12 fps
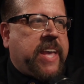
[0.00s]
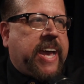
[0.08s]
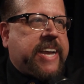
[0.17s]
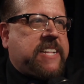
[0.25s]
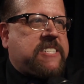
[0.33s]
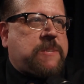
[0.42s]

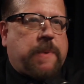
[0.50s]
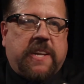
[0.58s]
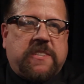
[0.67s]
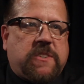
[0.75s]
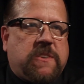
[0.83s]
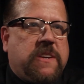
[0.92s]
I can
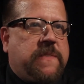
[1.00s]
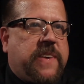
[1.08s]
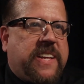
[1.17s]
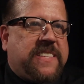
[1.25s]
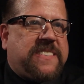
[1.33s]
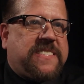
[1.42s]
sponsor
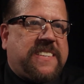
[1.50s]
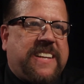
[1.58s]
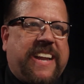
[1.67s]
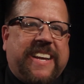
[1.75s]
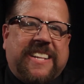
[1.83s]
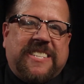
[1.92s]
events,
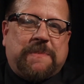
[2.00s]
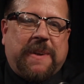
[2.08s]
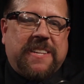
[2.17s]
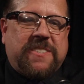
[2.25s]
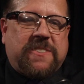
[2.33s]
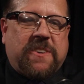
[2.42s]
and I can
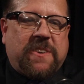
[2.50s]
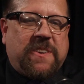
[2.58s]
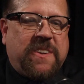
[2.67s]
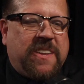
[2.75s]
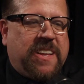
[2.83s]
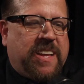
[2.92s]
sponsor